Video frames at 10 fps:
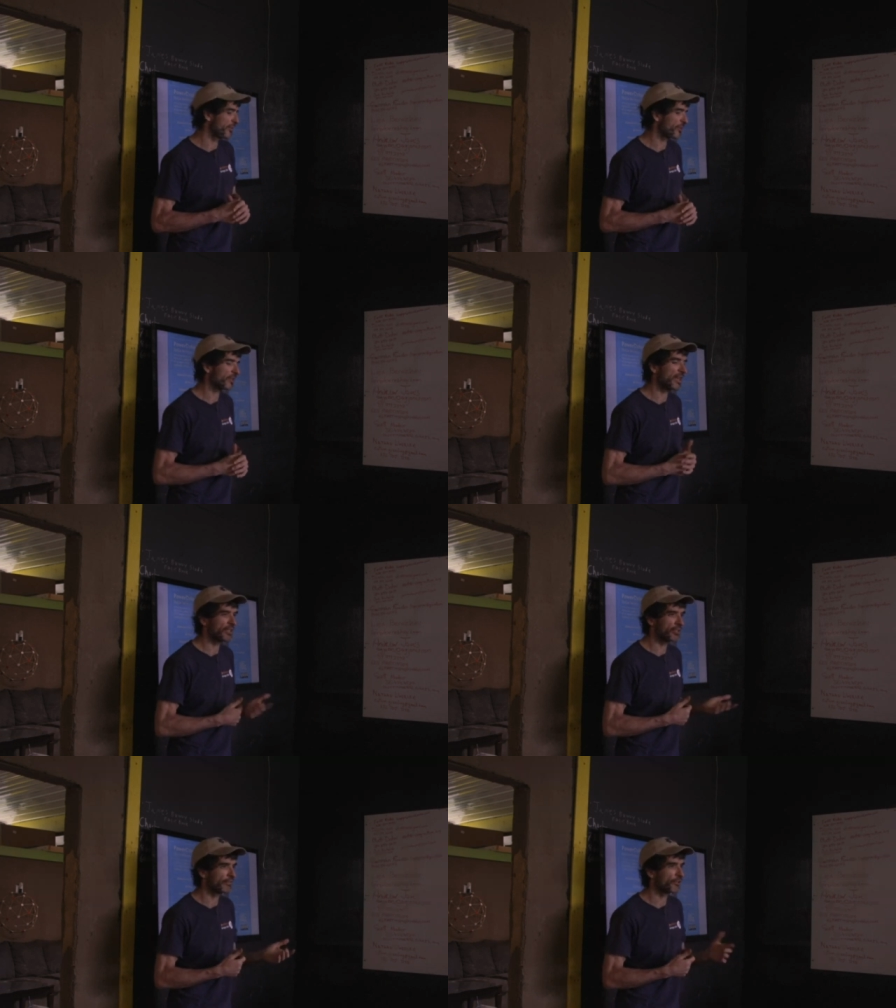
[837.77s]
these
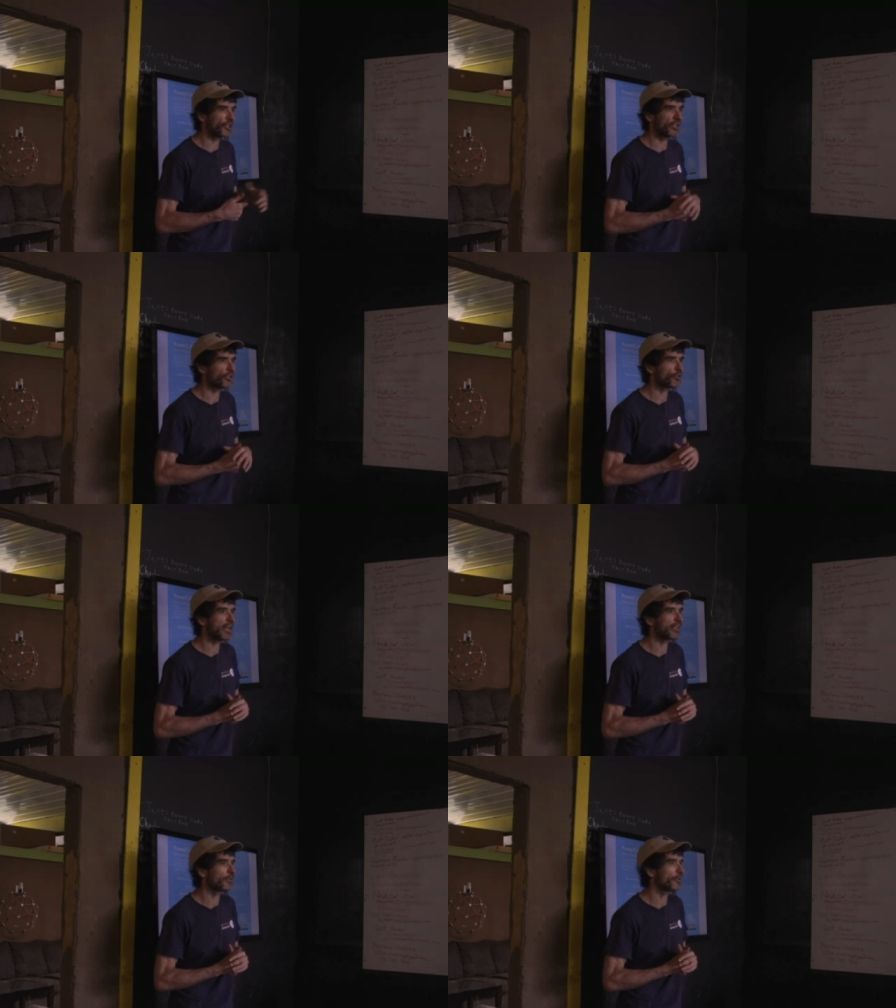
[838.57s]
kinds of chicken
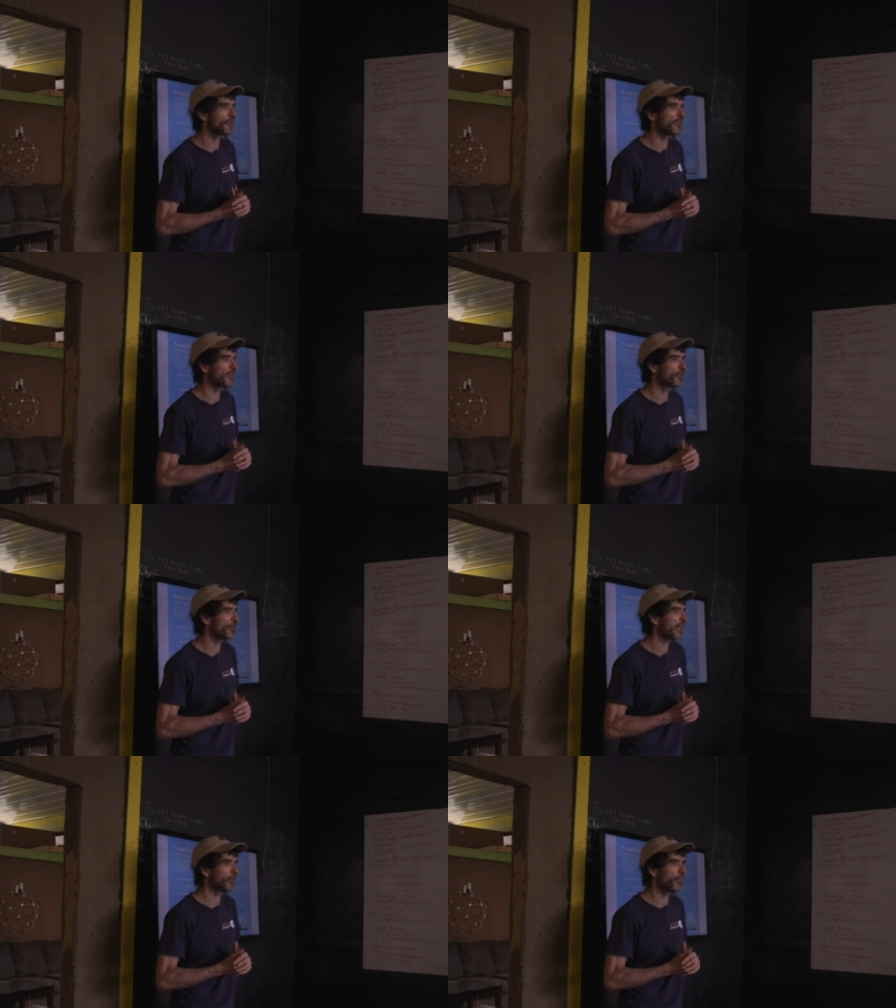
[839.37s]
tractors that are
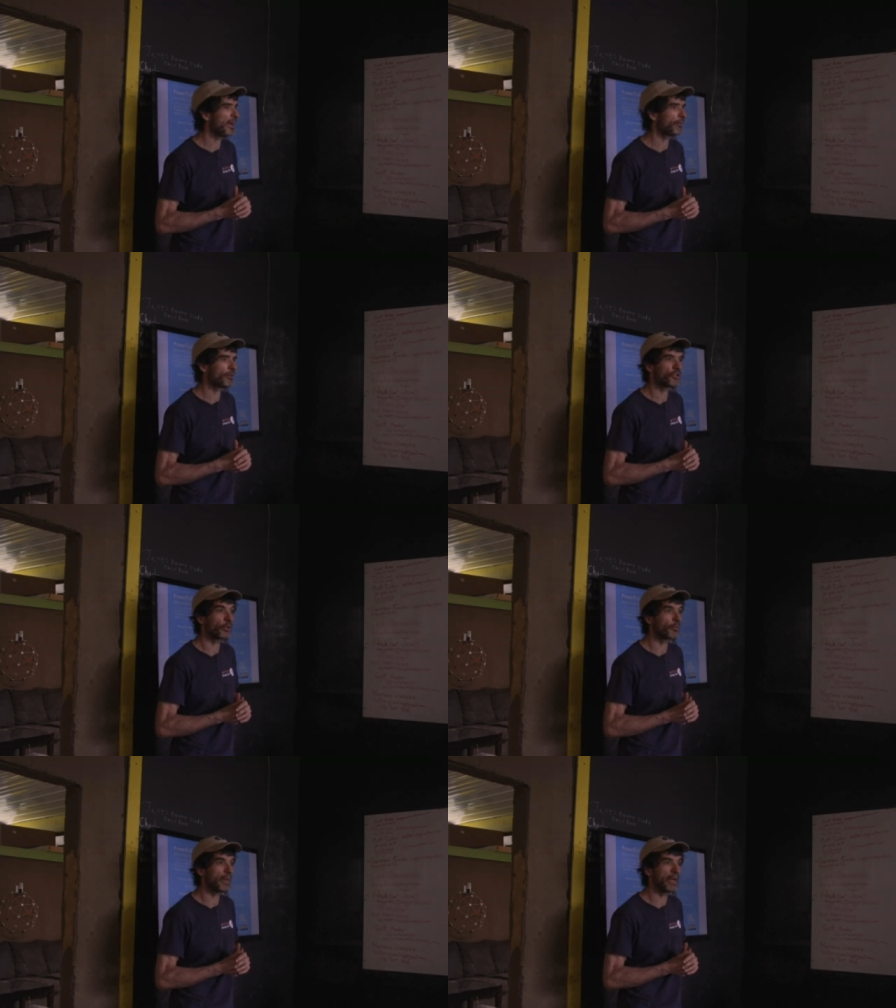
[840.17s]
tractor-powered,
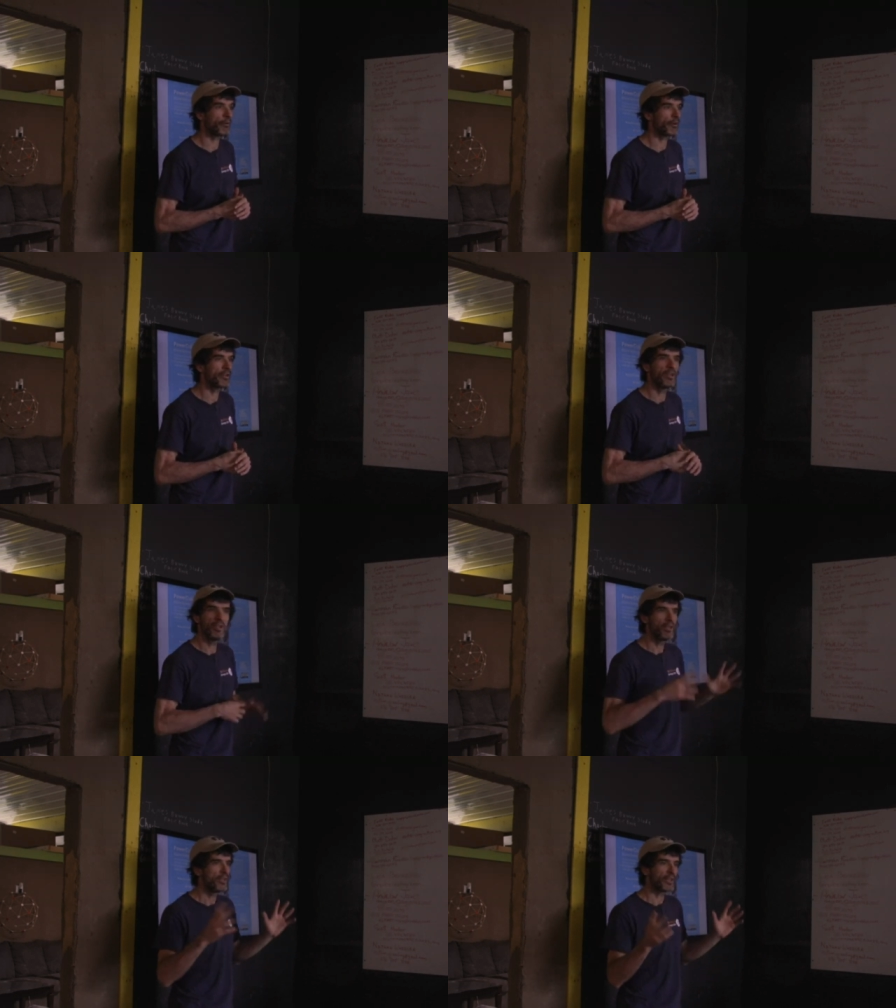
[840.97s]
solar-powered.
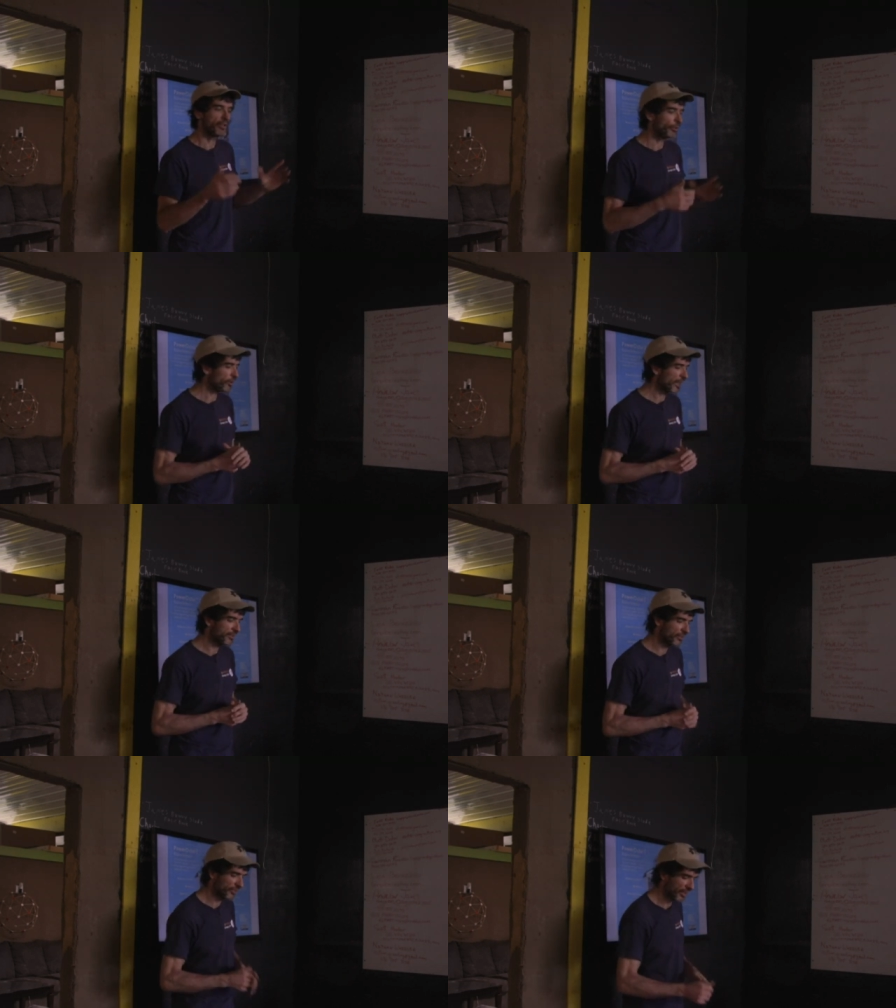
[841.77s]
You can do all kinds of